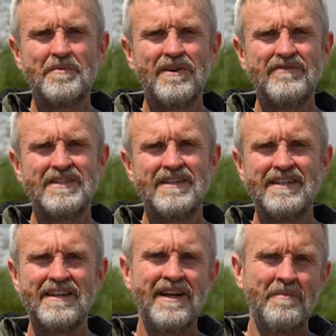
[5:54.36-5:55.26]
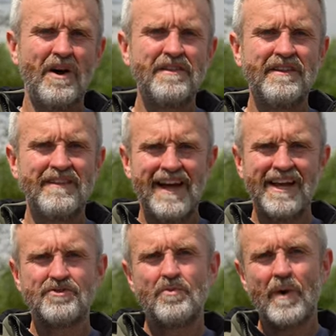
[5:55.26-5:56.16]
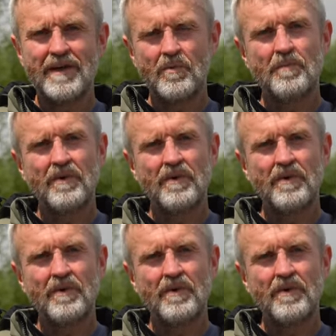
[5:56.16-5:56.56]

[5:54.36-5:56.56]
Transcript: previous lid, but I think that extra weight will